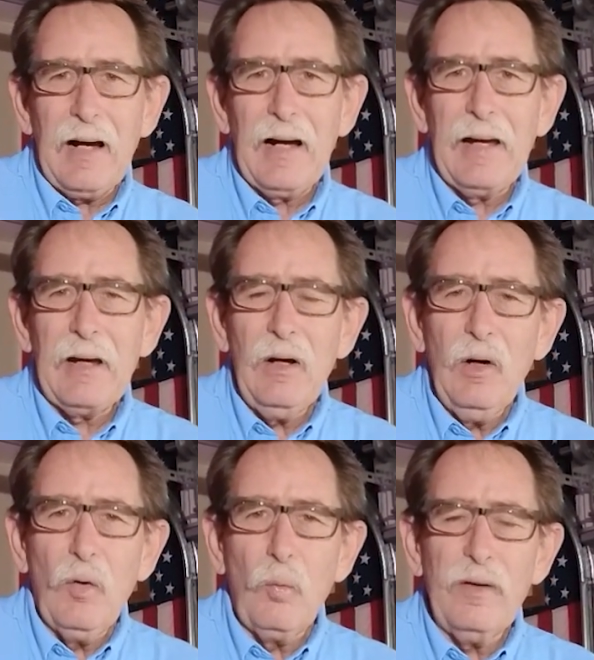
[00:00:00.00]
I
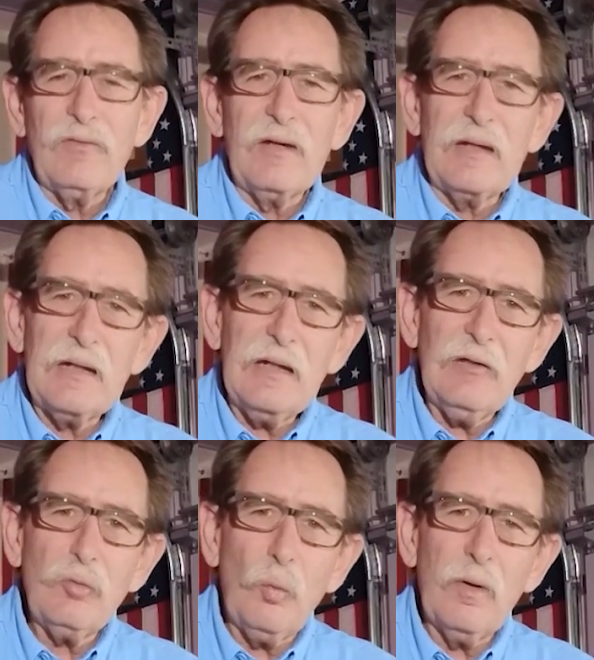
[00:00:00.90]
went to
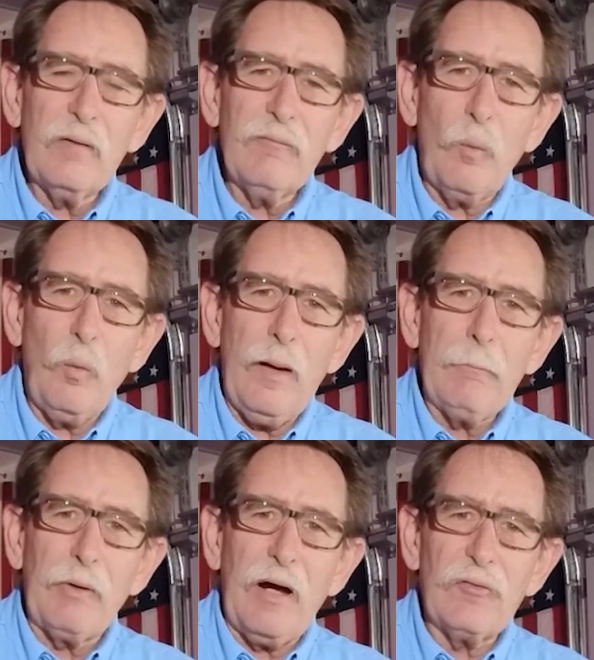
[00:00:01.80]
each one of the
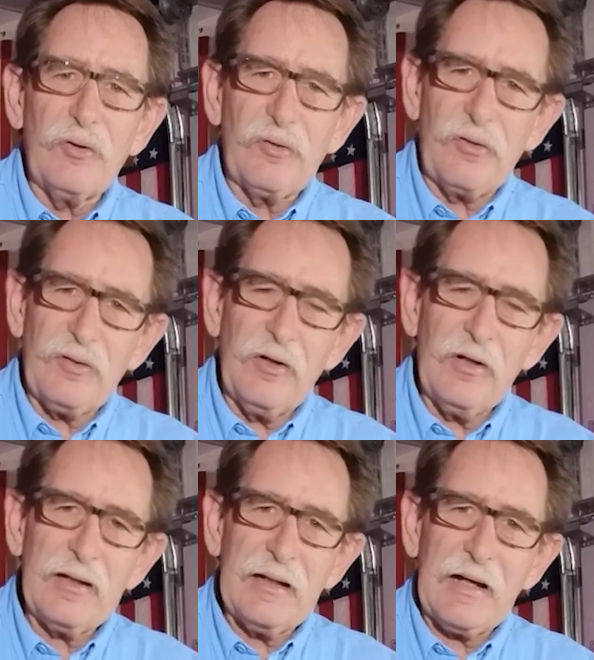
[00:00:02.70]
web browsers. I
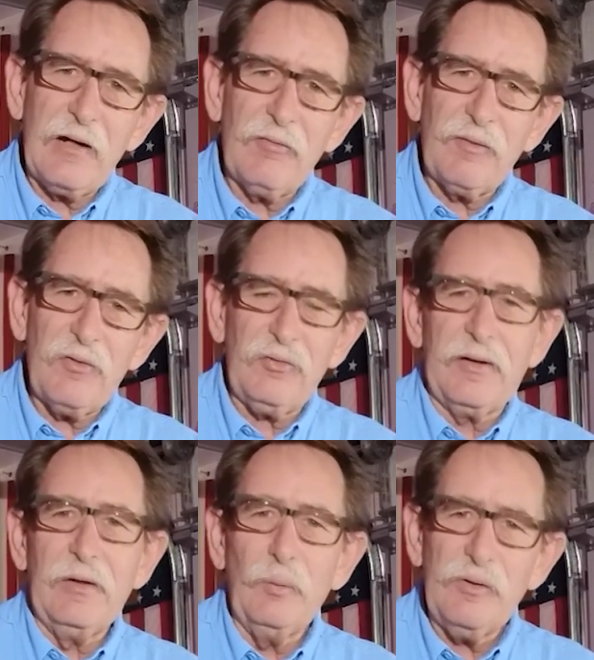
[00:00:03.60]
started to get kind of
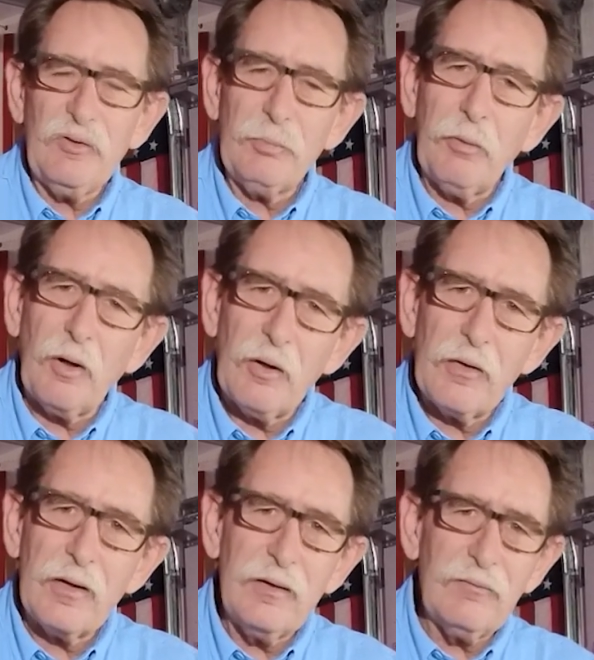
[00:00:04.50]
frustrated, which is
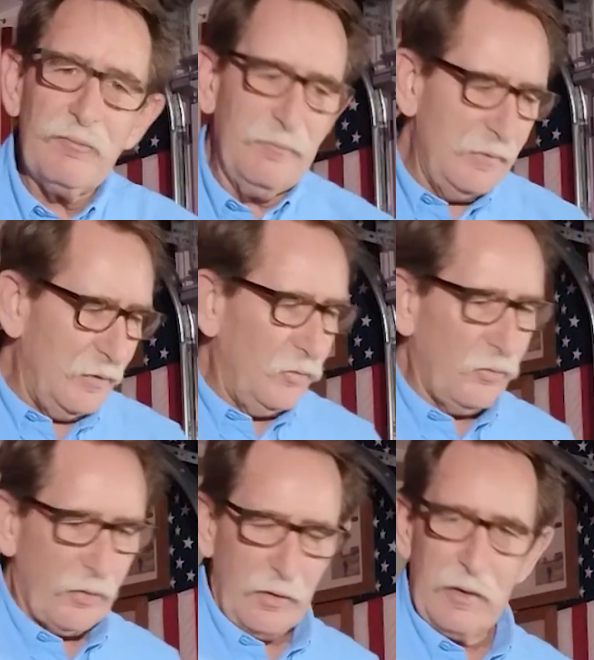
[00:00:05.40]
part of
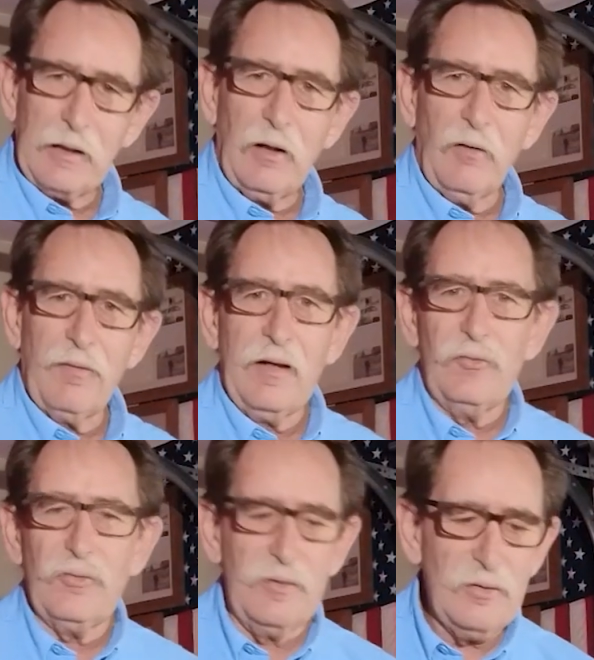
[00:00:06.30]
learning all
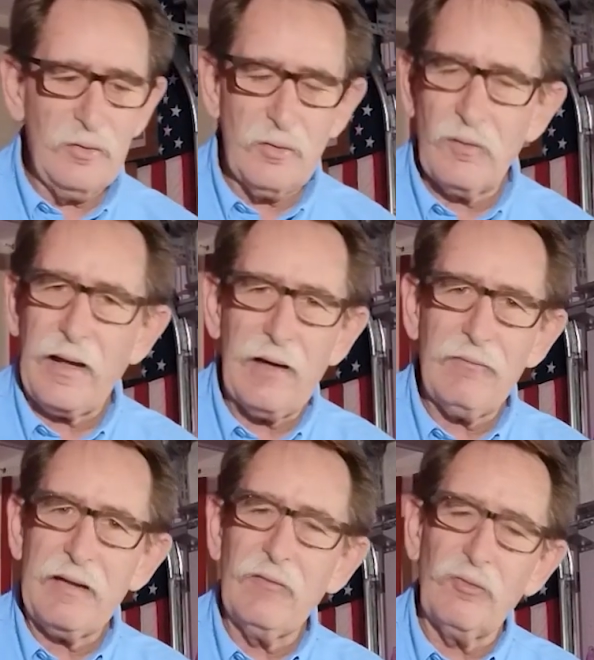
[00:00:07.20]
this. You don't have
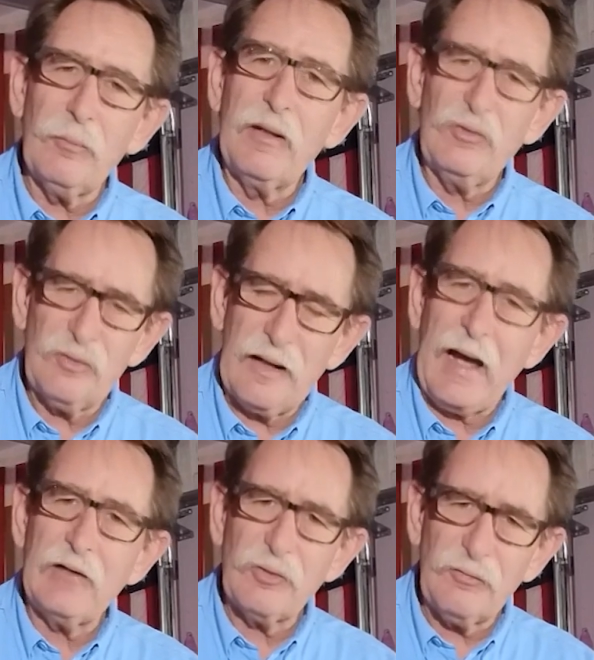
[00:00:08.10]
the information
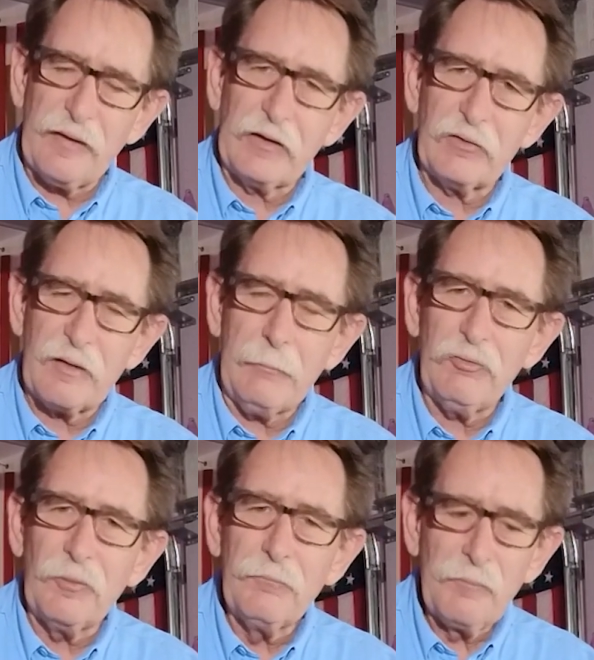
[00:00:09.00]
at your
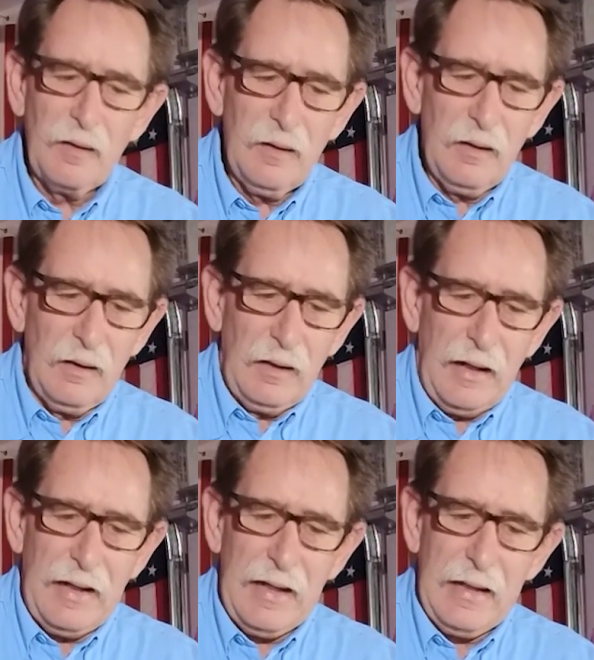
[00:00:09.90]
fingertips.
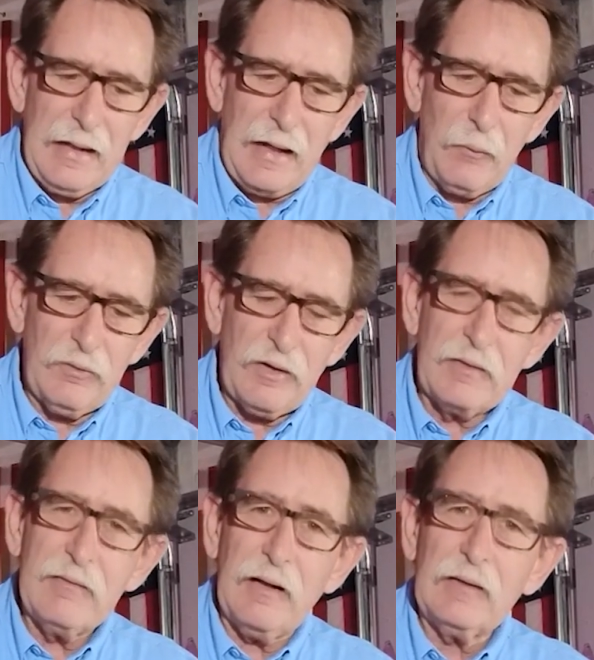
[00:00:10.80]
And I went
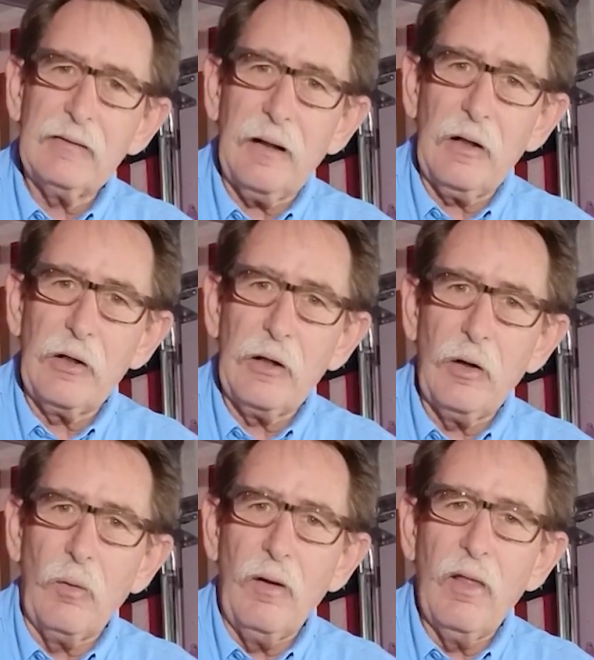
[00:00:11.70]
to DuckDuckGo.